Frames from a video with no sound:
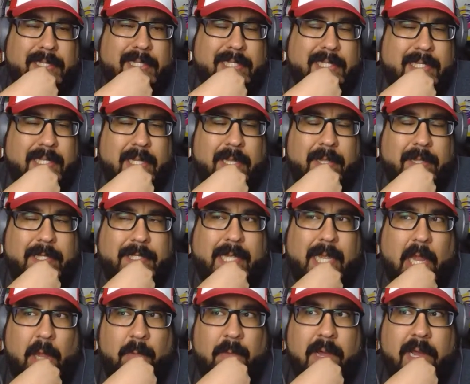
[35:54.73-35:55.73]
just the
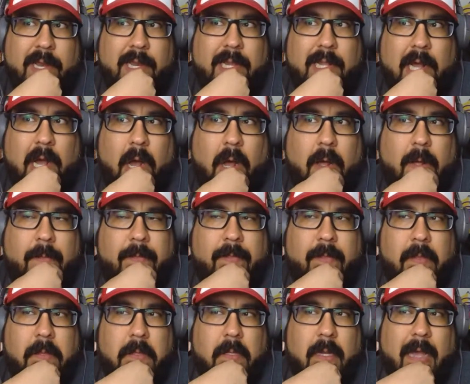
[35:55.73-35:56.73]
second one.
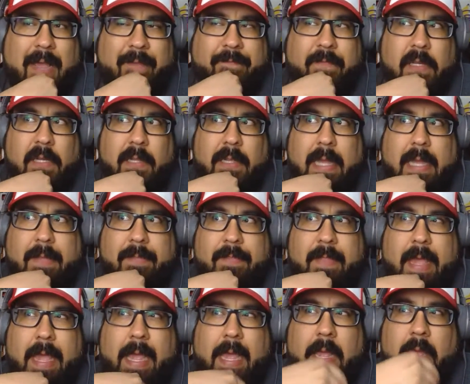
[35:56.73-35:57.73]
I feel like
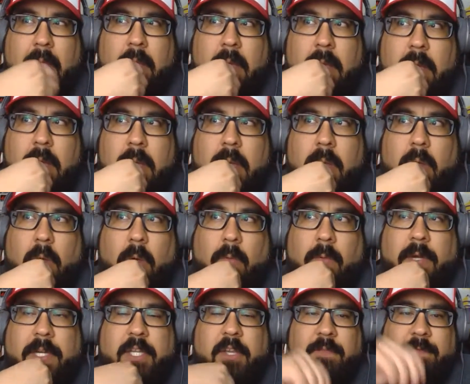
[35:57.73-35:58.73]
they
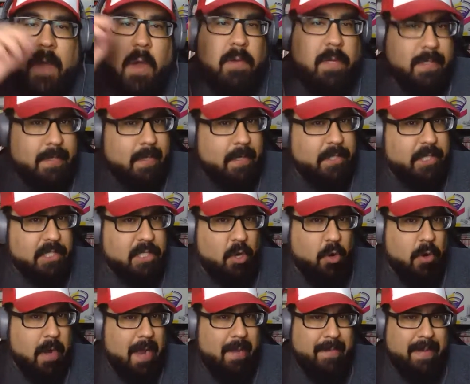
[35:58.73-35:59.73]
were too focused on just
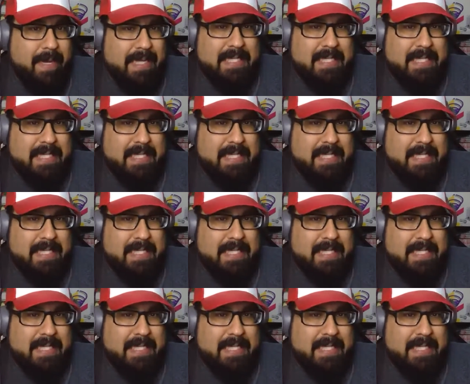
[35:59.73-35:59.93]
cramming